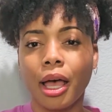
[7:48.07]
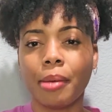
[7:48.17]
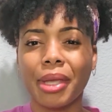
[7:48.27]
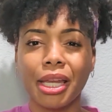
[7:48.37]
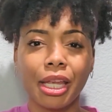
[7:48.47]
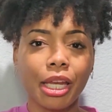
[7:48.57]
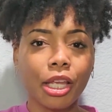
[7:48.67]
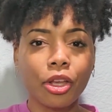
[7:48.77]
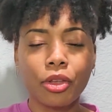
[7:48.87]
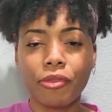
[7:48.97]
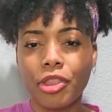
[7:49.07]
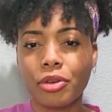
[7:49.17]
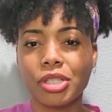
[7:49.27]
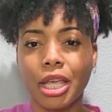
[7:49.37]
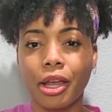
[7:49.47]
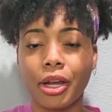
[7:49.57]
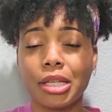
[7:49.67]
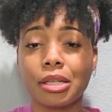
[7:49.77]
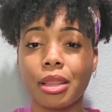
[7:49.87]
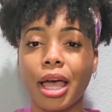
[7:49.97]
in any of those
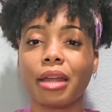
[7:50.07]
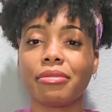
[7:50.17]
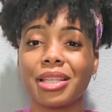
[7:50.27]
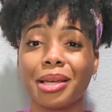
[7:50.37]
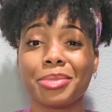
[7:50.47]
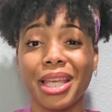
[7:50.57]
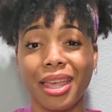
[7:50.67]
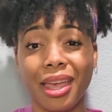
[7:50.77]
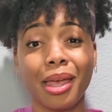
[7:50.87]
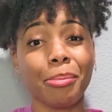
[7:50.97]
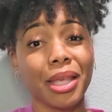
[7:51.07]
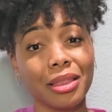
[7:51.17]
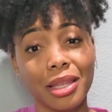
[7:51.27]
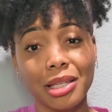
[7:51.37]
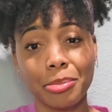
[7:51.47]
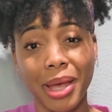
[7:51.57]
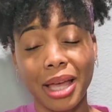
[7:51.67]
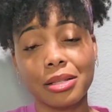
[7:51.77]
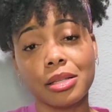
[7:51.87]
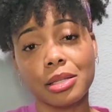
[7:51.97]
areas, a lot of times it can be linked
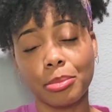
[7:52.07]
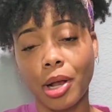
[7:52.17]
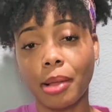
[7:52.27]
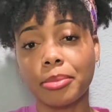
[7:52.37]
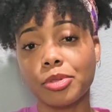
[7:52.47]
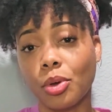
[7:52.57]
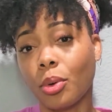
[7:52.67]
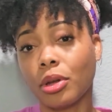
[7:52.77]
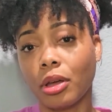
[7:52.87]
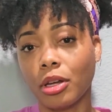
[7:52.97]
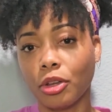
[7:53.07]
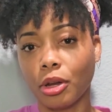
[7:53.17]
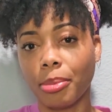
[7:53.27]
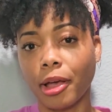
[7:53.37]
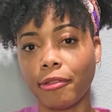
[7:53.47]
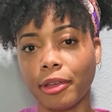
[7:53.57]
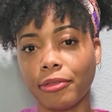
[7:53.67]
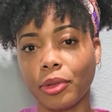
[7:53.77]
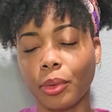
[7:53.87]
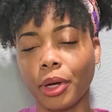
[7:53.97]
back to some problems going on in your pelvic
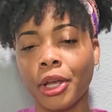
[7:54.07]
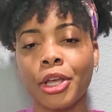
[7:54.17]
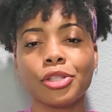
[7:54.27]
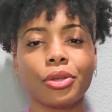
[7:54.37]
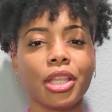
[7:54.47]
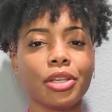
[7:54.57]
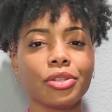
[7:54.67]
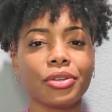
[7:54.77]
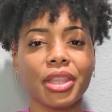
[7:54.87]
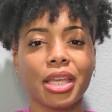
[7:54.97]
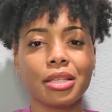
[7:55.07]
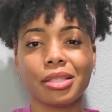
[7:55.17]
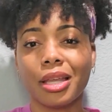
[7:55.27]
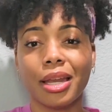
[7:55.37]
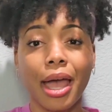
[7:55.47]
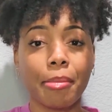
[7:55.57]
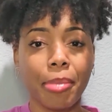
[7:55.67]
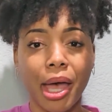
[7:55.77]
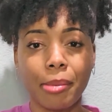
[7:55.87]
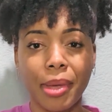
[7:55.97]
floor. So these are things to not
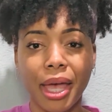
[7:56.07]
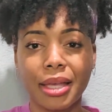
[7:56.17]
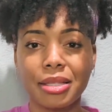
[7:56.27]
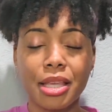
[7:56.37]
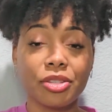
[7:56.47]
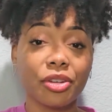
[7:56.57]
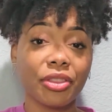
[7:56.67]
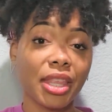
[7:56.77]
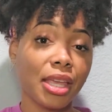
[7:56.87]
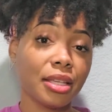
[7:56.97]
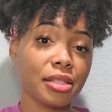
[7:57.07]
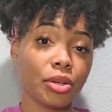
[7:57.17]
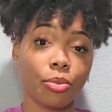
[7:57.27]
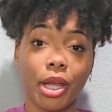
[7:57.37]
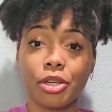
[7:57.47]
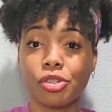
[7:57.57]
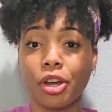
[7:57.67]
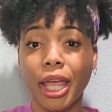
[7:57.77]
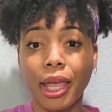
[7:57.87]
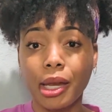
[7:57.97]
bypass. These are things to raise
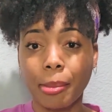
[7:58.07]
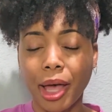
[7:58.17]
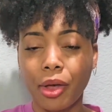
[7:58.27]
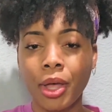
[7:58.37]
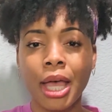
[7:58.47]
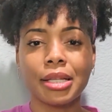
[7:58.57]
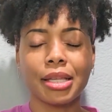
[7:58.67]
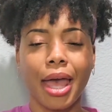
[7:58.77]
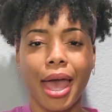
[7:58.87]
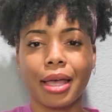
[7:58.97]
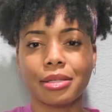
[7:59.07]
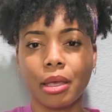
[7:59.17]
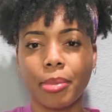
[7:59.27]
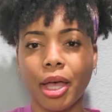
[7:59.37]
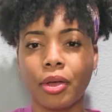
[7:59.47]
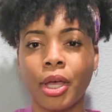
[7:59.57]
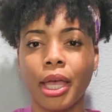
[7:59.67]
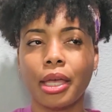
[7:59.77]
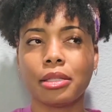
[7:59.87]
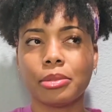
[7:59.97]
your hand about, to ask about.
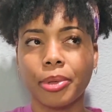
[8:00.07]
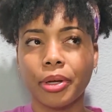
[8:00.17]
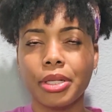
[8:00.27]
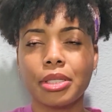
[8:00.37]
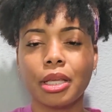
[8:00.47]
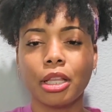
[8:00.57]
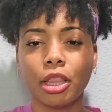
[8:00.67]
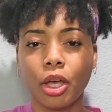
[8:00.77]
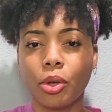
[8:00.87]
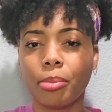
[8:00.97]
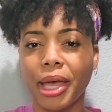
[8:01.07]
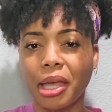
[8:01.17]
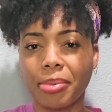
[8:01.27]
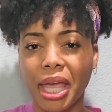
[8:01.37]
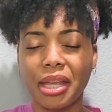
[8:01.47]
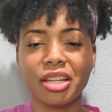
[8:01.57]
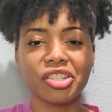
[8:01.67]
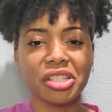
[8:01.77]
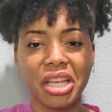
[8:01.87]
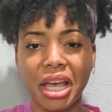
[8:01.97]
Experiencing low back pain and
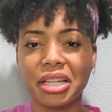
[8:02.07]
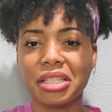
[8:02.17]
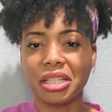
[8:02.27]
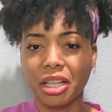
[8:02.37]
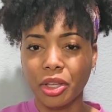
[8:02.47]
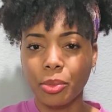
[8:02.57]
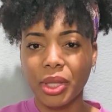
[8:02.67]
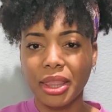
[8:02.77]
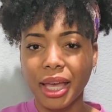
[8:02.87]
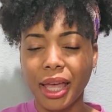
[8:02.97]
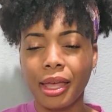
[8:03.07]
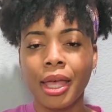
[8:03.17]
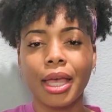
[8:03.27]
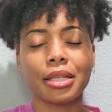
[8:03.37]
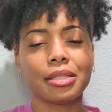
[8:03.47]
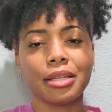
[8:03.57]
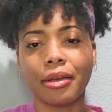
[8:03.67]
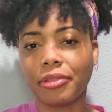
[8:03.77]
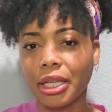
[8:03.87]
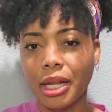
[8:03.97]
just kind dealing with that is
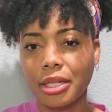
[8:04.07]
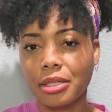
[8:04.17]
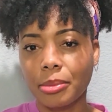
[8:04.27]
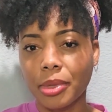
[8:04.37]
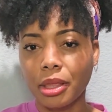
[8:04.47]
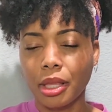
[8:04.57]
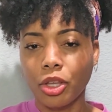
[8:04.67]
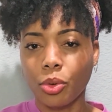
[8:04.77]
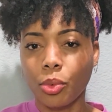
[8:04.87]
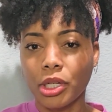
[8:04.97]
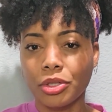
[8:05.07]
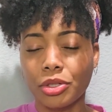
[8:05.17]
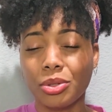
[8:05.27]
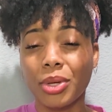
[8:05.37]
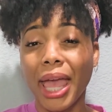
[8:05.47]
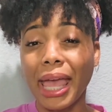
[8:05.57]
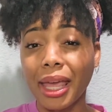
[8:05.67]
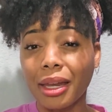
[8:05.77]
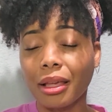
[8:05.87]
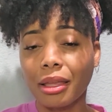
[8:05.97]
definitely not something that you want to do.
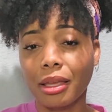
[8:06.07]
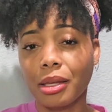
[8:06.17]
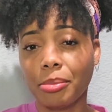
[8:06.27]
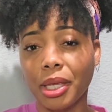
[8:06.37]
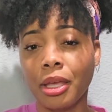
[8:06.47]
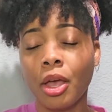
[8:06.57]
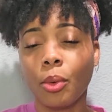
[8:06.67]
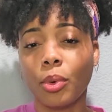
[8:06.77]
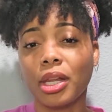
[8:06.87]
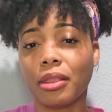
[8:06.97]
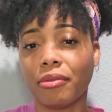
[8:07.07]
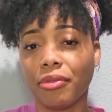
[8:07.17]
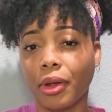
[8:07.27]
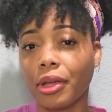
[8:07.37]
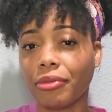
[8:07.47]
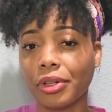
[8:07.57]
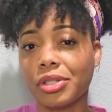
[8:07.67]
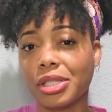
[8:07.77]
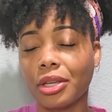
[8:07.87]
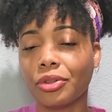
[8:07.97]
And it could be one of the very
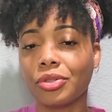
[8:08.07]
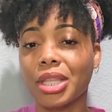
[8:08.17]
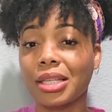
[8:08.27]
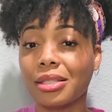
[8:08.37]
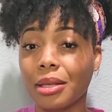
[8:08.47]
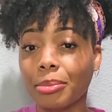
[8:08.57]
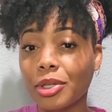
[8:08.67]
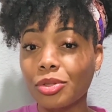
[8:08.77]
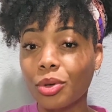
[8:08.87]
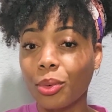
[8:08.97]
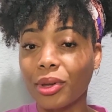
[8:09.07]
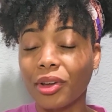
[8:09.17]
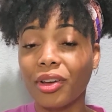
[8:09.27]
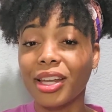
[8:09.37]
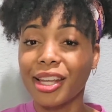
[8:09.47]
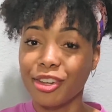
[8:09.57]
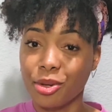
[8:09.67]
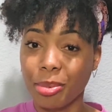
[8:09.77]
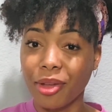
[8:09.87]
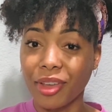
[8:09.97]
first signals that something's going on in
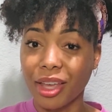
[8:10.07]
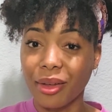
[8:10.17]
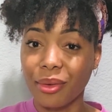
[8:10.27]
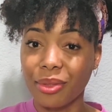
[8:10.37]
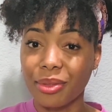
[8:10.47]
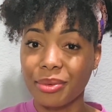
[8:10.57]
your pelvic health.